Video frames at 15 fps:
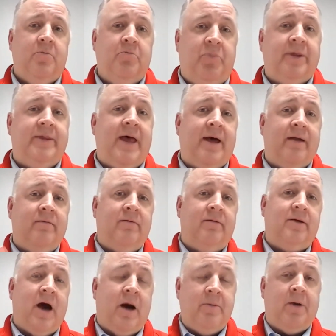But that
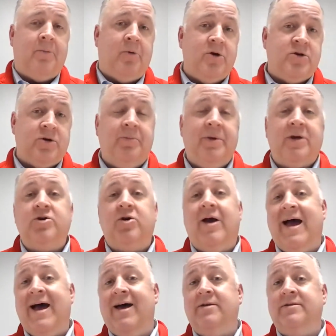common operational picture
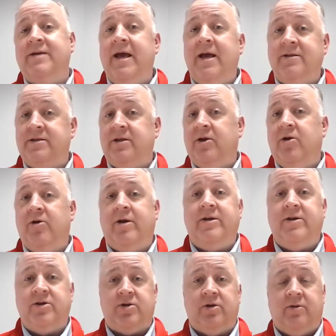has ancillary and
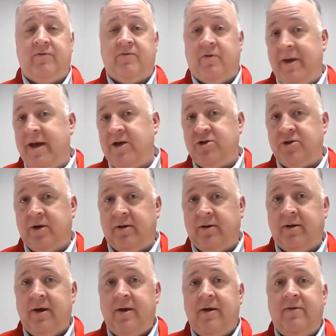additional
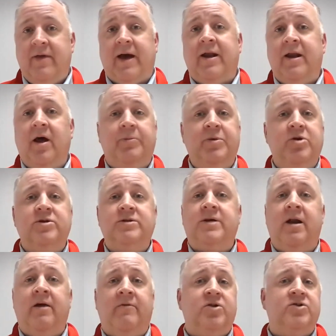information that can help you just
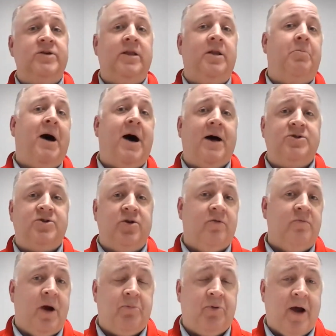kind of understand the posture
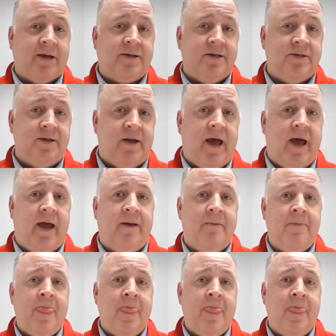of my practice today.